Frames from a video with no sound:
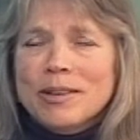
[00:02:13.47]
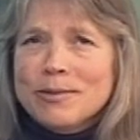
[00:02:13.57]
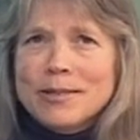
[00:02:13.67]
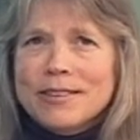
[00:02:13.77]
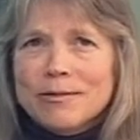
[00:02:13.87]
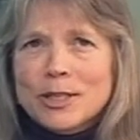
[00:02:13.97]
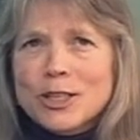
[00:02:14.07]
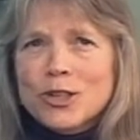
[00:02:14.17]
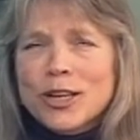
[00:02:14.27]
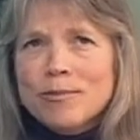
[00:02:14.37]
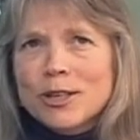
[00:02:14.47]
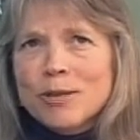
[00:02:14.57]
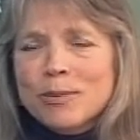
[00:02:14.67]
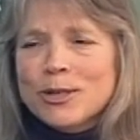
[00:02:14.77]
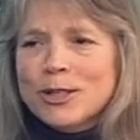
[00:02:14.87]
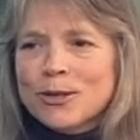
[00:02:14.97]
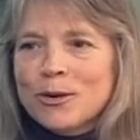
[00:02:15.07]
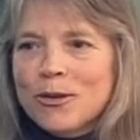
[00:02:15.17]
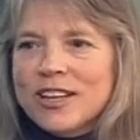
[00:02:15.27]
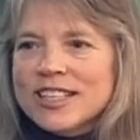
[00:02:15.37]
I was going to trademark it, personal
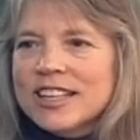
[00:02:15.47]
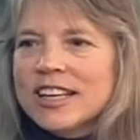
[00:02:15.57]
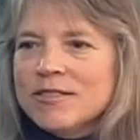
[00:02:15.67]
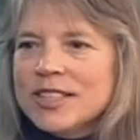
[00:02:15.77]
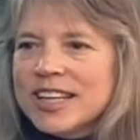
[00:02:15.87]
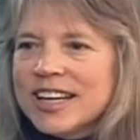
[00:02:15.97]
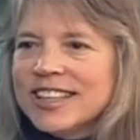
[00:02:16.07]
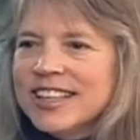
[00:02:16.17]
growth as a lifestyle.